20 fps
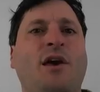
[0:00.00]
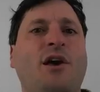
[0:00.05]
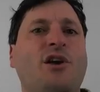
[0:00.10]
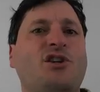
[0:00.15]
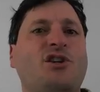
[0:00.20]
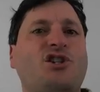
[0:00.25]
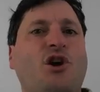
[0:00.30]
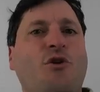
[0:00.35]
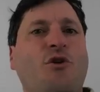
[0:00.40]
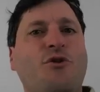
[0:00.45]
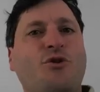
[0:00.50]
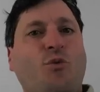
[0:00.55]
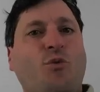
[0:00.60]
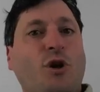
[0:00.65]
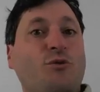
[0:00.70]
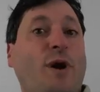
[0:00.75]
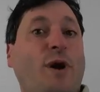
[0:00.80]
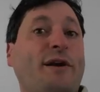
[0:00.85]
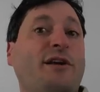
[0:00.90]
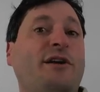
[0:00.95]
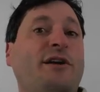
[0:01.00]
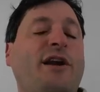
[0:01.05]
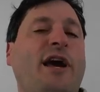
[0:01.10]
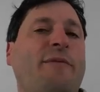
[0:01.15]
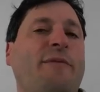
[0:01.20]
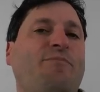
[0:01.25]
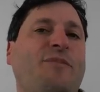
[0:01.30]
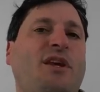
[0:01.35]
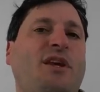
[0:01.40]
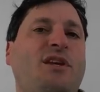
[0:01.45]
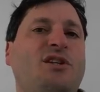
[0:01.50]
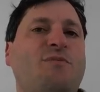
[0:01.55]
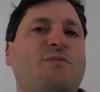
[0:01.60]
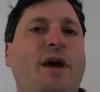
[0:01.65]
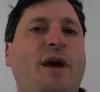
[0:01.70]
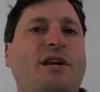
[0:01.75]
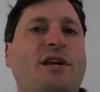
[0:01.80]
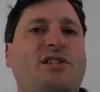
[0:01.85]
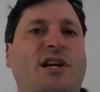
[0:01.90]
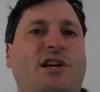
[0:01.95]
So the worldwide internet is
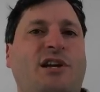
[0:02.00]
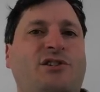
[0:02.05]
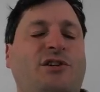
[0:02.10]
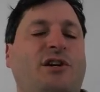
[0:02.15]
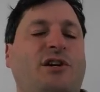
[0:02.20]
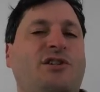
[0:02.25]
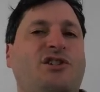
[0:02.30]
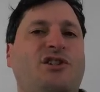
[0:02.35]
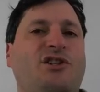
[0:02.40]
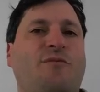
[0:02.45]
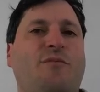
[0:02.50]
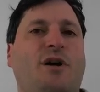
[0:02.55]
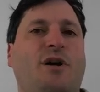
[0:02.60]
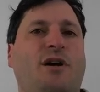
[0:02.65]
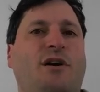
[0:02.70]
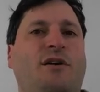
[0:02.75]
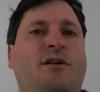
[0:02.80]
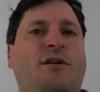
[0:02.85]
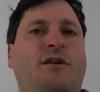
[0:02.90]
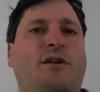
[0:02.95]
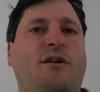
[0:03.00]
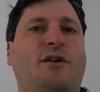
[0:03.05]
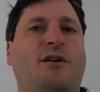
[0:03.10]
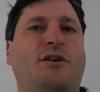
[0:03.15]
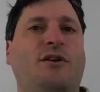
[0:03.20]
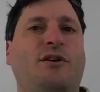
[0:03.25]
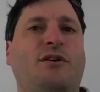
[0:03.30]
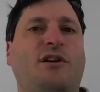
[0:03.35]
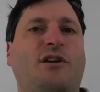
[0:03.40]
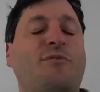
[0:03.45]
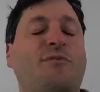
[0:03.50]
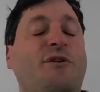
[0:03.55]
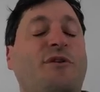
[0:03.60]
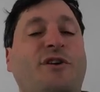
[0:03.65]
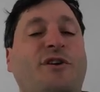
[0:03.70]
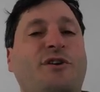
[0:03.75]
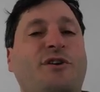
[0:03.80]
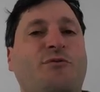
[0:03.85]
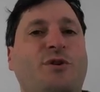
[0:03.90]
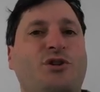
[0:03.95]
based actually on some
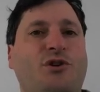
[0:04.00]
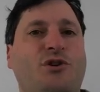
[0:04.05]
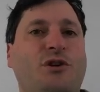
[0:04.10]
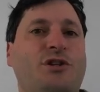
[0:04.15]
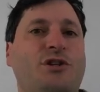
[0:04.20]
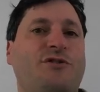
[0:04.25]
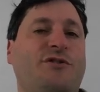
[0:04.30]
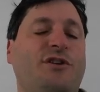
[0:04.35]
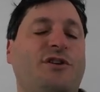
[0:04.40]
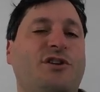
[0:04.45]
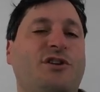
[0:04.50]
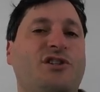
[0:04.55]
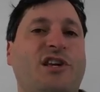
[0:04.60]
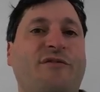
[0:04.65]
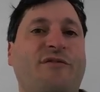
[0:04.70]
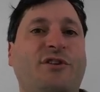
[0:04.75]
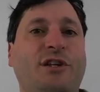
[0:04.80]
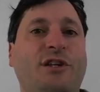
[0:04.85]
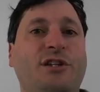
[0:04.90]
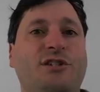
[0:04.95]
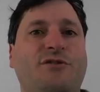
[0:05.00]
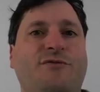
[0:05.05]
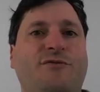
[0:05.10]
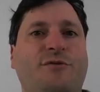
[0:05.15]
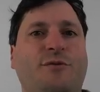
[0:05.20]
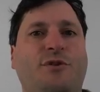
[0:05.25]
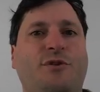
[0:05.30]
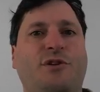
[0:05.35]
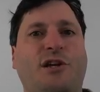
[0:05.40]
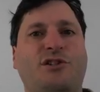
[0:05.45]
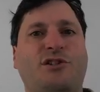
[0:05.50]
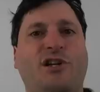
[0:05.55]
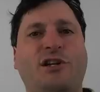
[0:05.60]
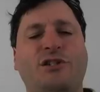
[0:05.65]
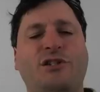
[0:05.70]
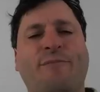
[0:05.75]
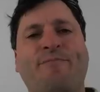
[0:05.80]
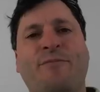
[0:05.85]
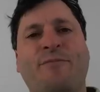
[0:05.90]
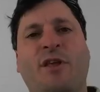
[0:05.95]
government-funded research in the 70s from the United
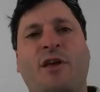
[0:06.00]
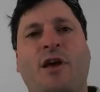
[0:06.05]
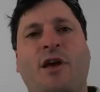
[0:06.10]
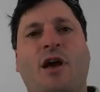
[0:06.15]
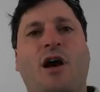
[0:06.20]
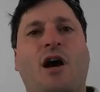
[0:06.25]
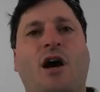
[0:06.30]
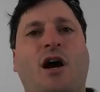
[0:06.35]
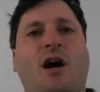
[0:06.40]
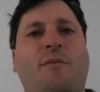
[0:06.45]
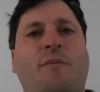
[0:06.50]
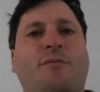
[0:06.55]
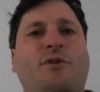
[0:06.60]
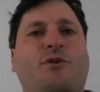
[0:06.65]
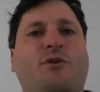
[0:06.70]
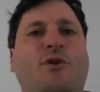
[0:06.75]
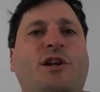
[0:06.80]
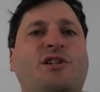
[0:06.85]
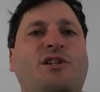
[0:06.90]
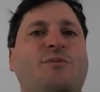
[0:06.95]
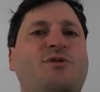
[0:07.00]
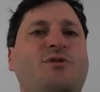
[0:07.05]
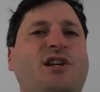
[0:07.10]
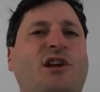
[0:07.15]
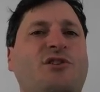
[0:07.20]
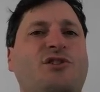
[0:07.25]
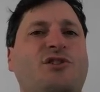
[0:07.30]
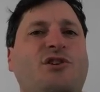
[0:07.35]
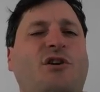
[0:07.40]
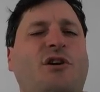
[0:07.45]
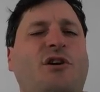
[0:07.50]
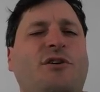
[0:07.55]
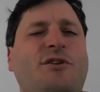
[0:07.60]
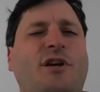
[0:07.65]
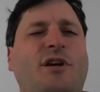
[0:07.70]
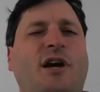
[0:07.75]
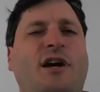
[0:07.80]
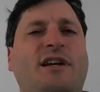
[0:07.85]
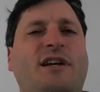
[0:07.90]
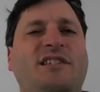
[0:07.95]
States, creating some standards called
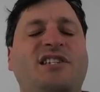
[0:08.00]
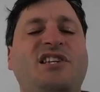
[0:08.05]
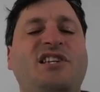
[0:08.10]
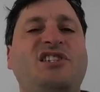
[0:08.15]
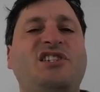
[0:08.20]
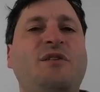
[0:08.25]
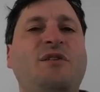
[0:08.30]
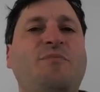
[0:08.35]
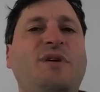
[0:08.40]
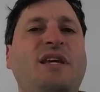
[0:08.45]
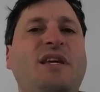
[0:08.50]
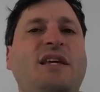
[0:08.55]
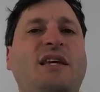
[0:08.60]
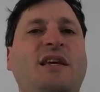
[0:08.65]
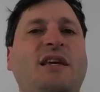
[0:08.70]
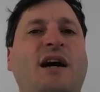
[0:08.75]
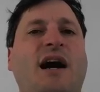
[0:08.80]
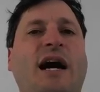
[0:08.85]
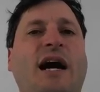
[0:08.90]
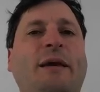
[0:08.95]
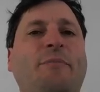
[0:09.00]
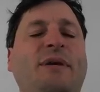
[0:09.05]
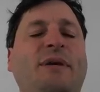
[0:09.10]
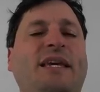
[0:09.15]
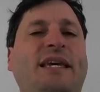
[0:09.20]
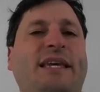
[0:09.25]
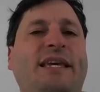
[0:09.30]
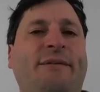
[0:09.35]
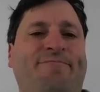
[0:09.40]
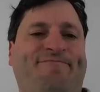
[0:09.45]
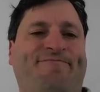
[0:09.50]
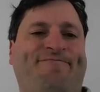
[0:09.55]
TCP/IP.